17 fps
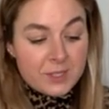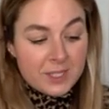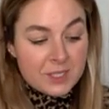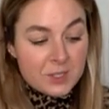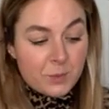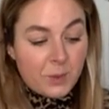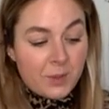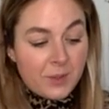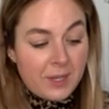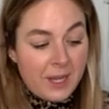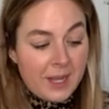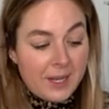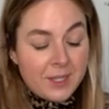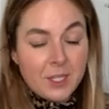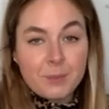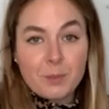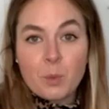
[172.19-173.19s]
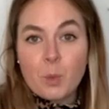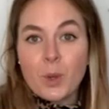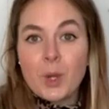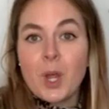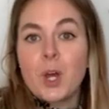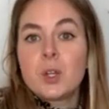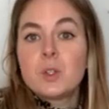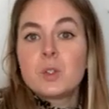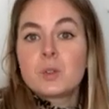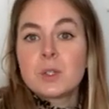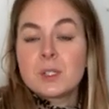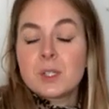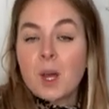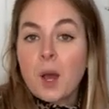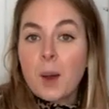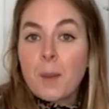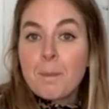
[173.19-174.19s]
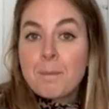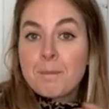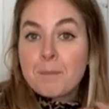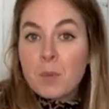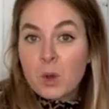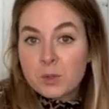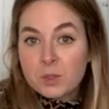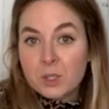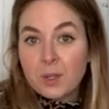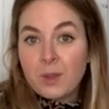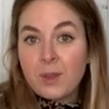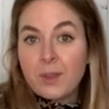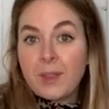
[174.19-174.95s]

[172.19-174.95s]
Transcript: this one and number 100, are modern.